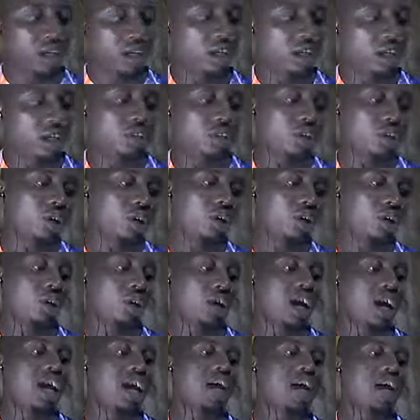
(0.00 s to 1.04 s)
So
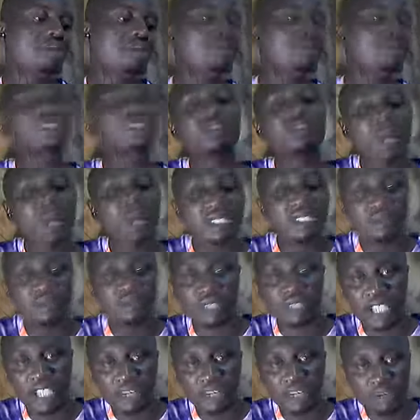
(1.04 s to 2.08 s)
it's possible
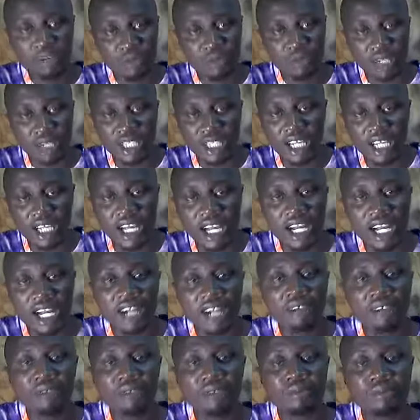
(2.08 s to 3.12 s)
there could be
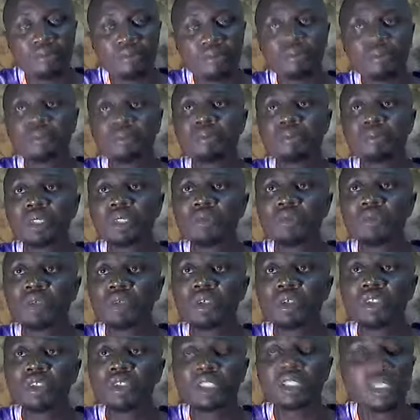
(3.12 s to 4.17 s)
other
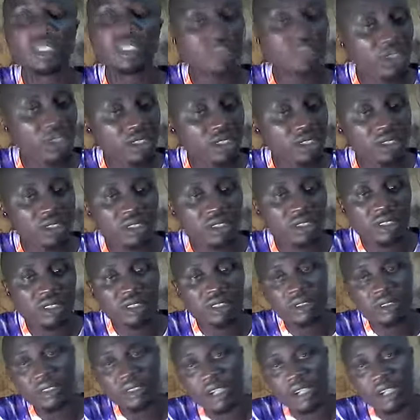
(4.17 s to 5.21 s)
petrol stations
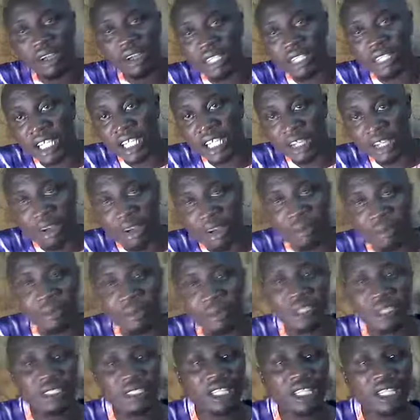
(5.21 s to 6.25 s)

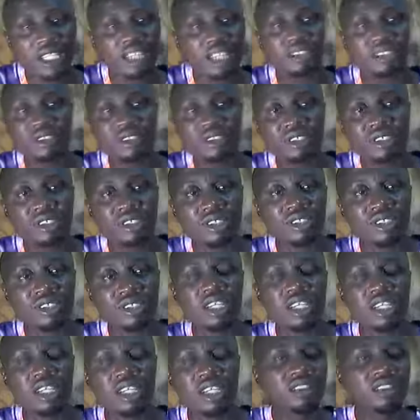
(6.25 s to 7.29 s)
or other
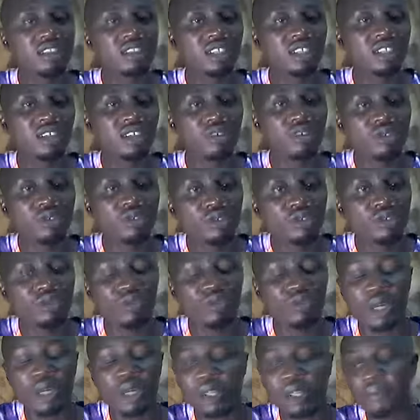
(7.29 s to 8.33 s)
companies that also
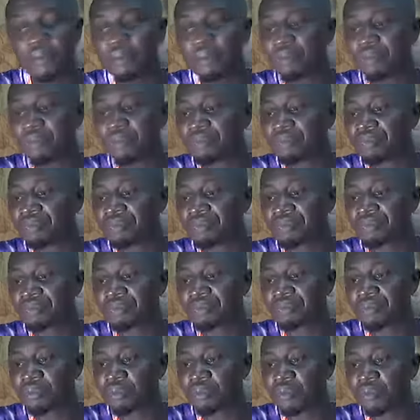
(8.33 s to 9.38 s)
sells good
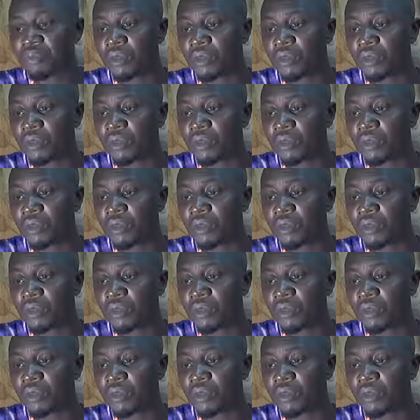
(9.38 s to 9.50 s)
fuel